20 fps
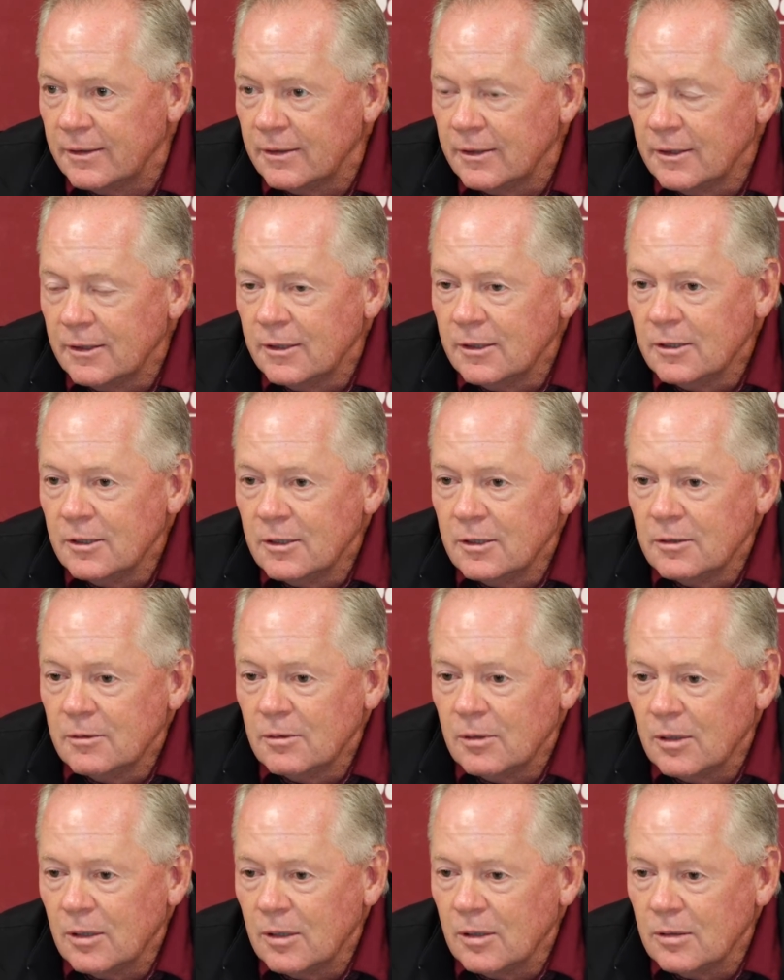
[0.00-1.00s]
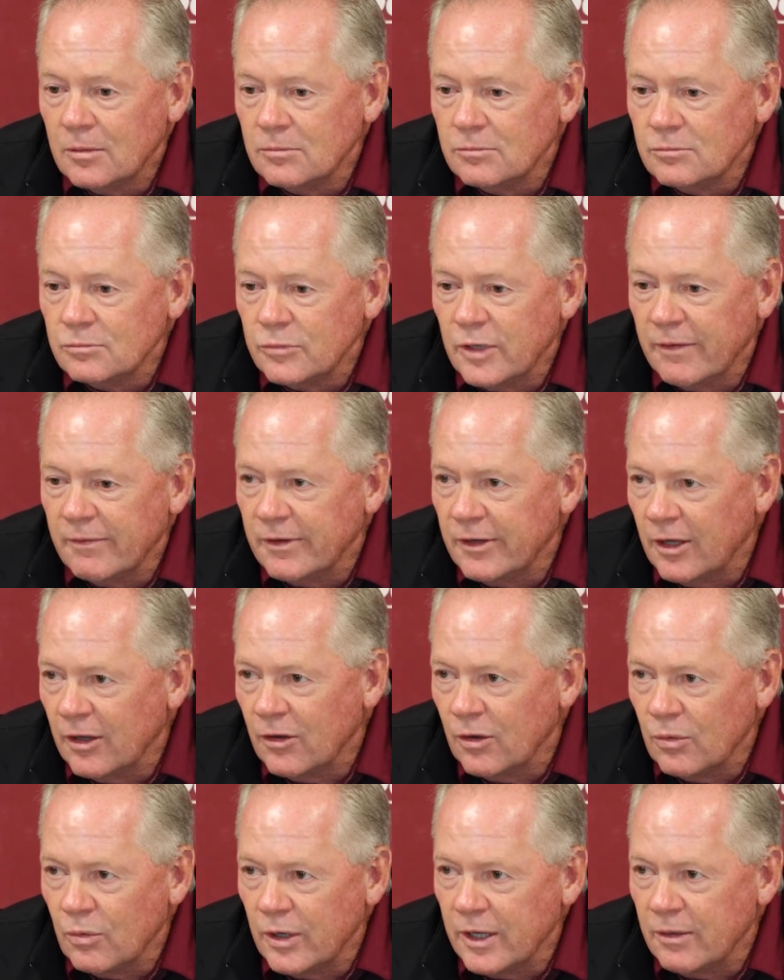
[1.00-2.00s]
We have
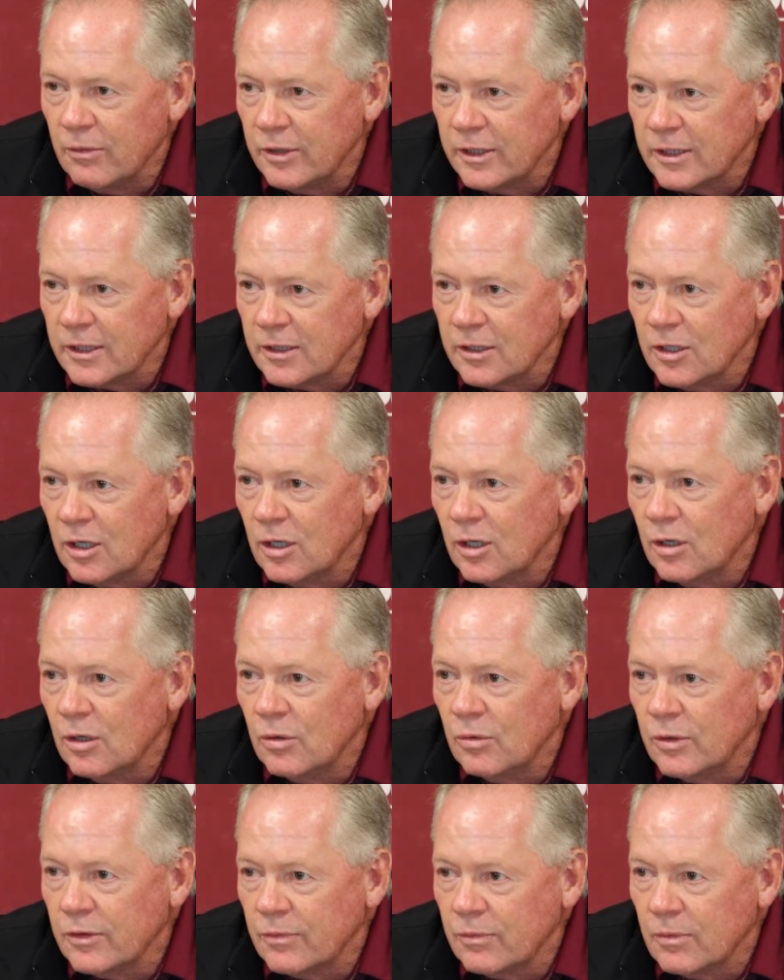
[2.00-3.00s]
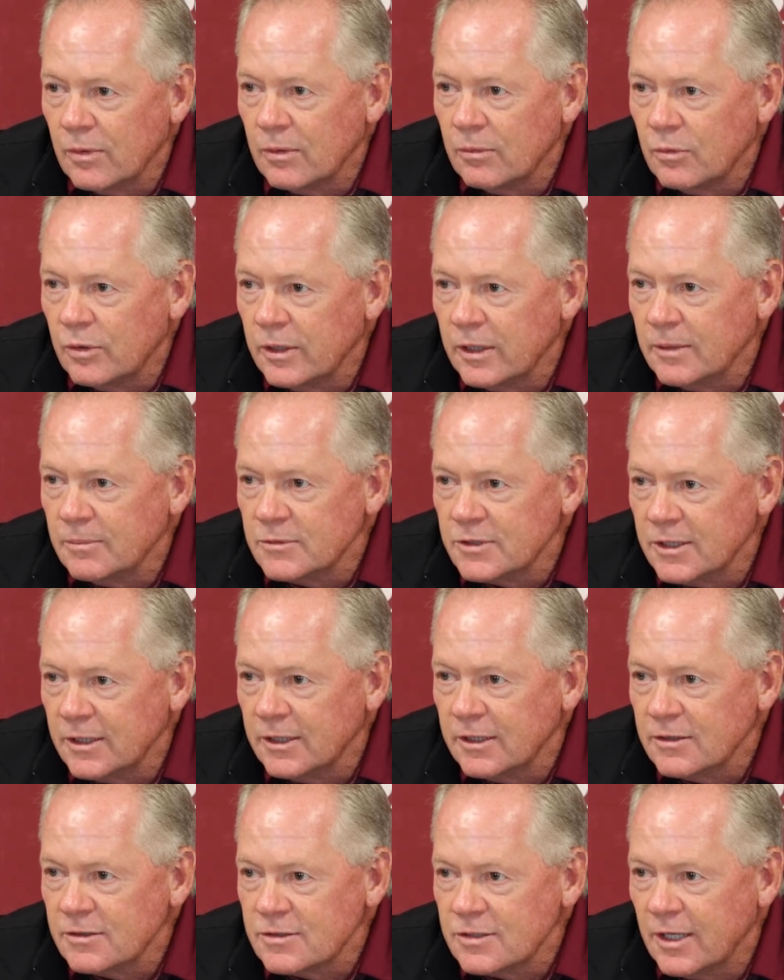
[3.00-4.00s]
another way we can go with Weems in
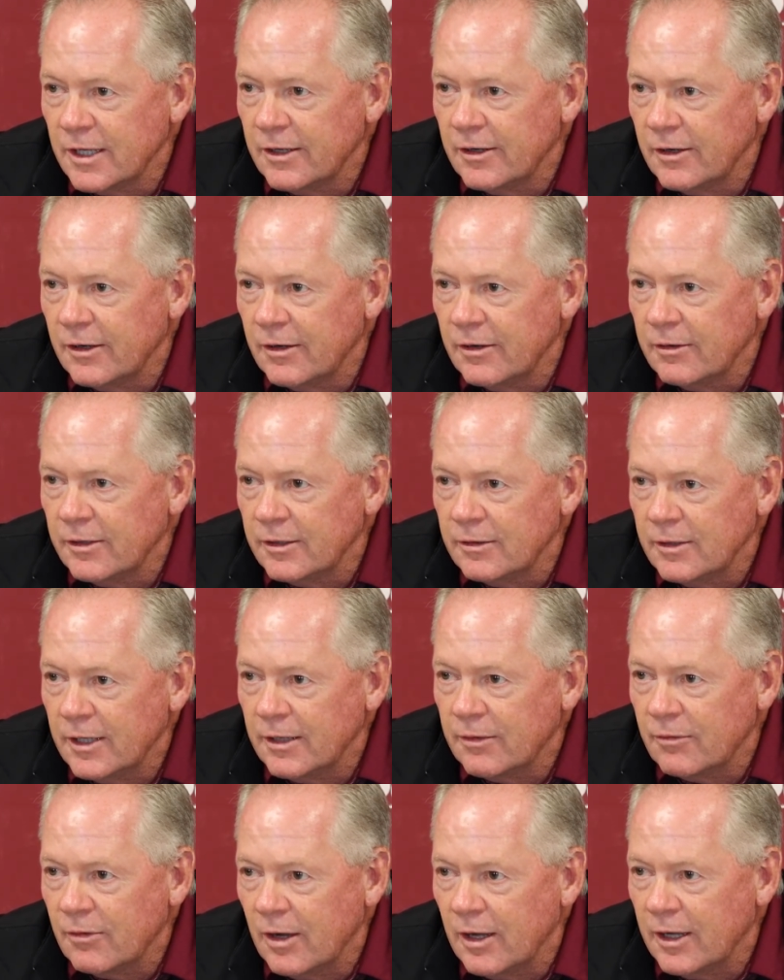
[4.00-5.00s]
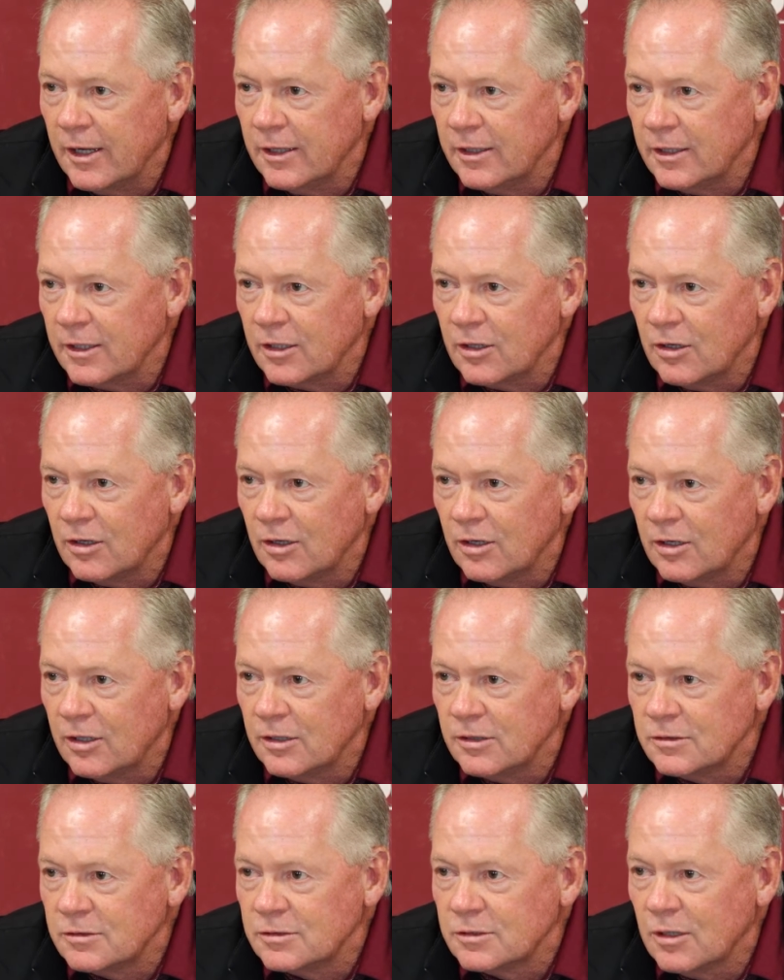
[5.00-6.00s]
at center and Ryan at
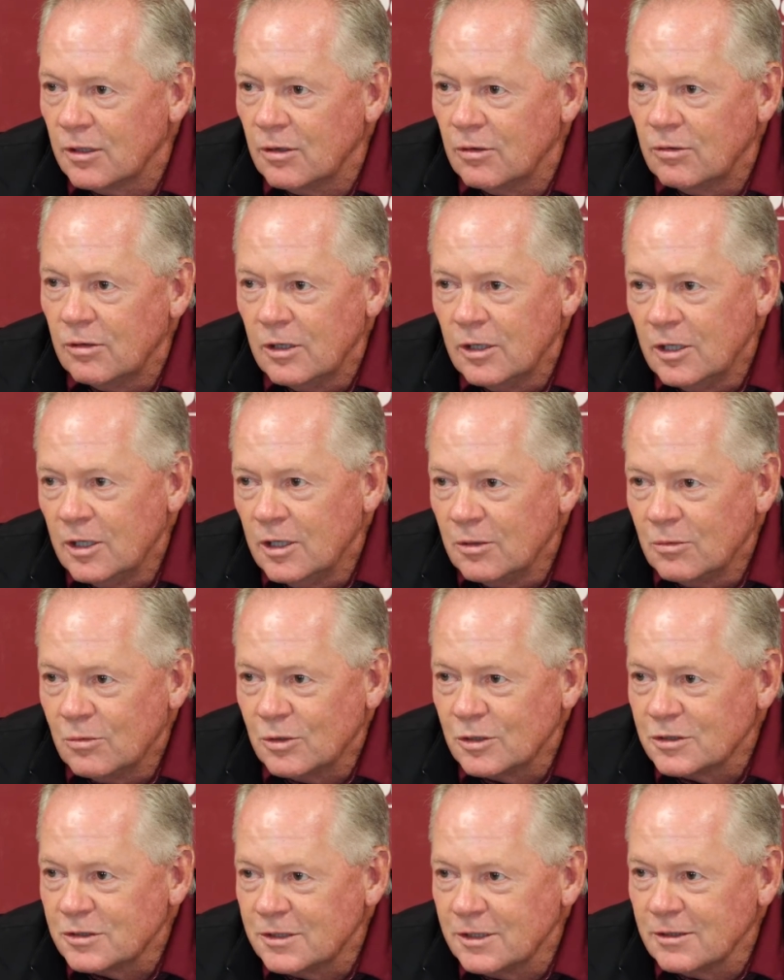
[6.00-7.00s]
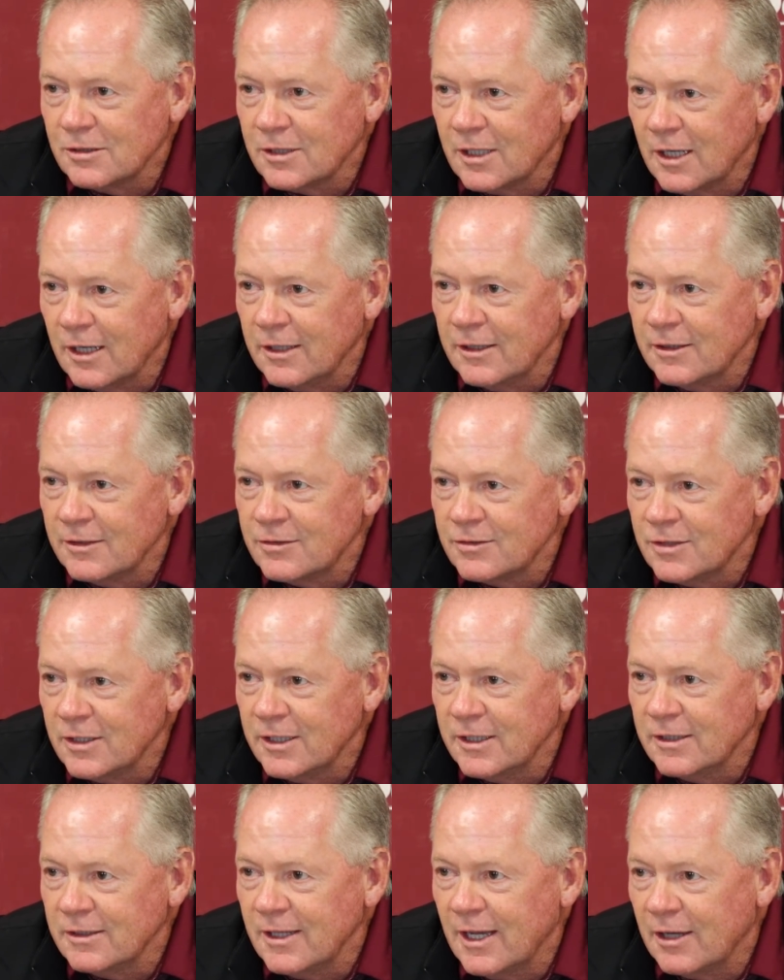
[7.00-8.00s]
guard. So we're still kind of
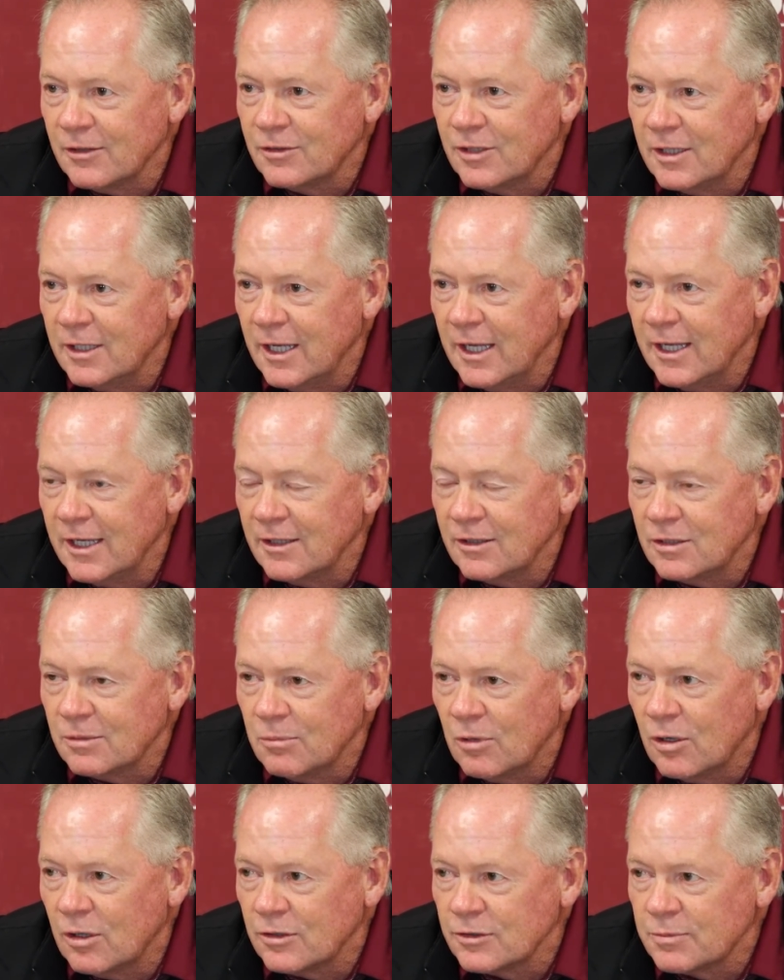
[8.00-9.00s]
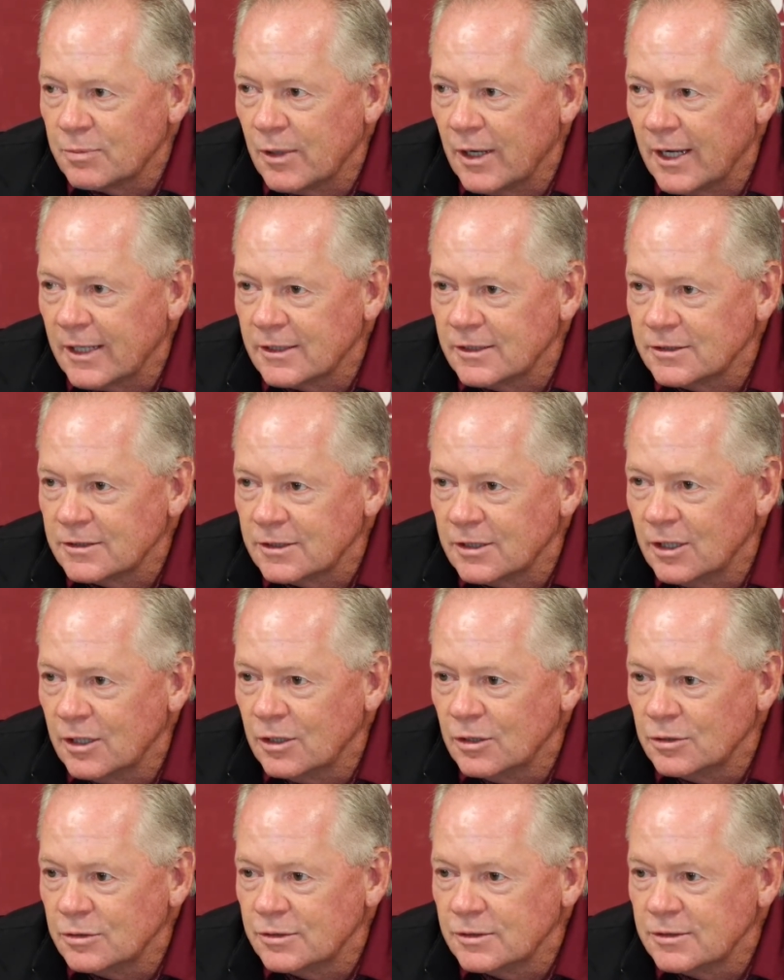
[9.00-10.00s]
seeing how today and tomorrow's practice
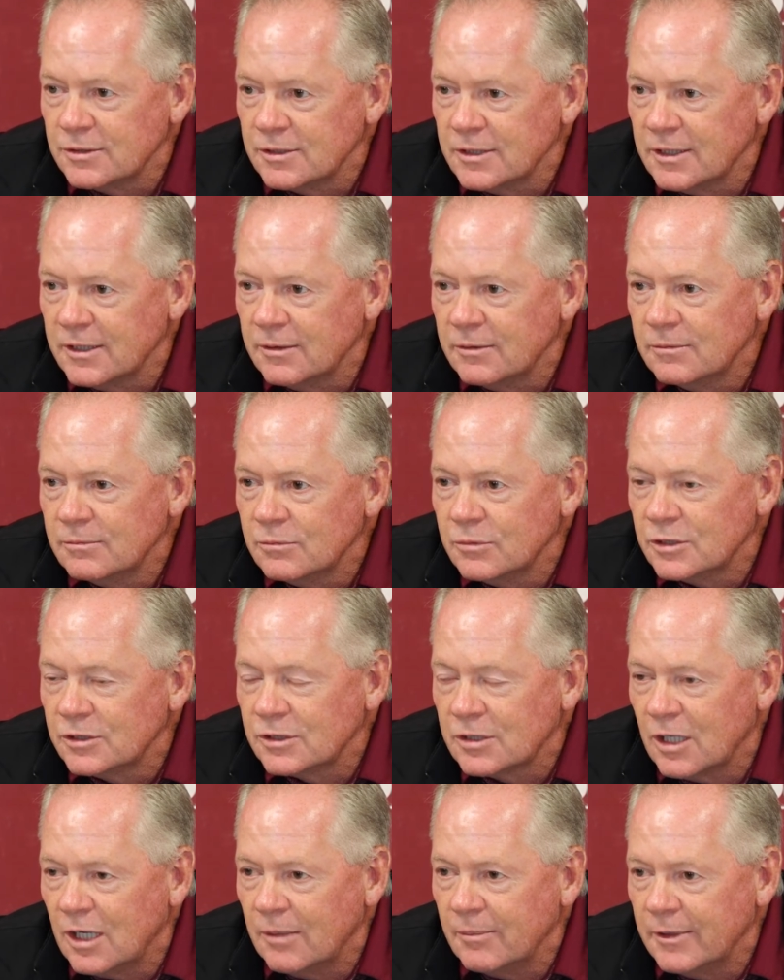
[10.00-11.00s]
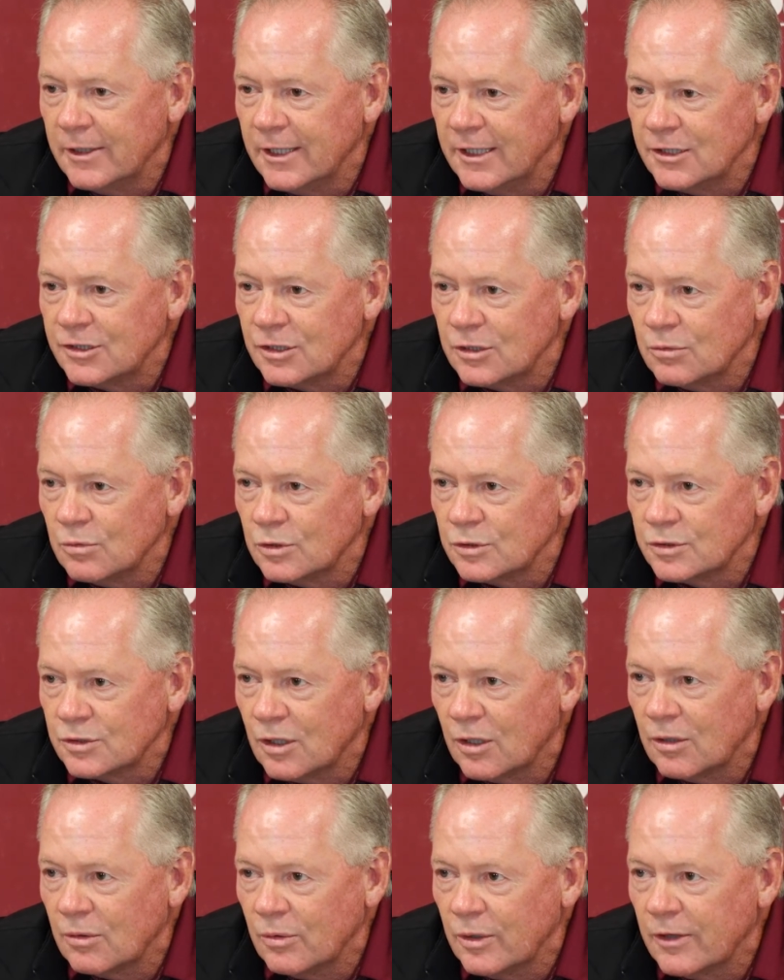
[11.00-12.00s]
goes and see which combination we'll
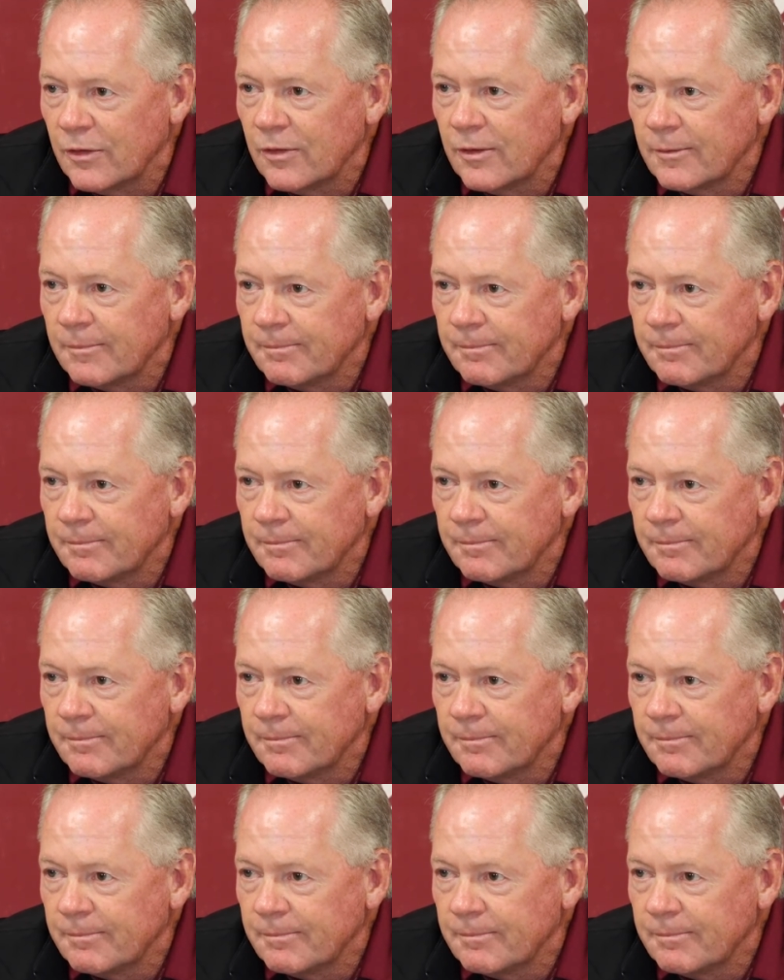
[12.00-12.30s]
start with.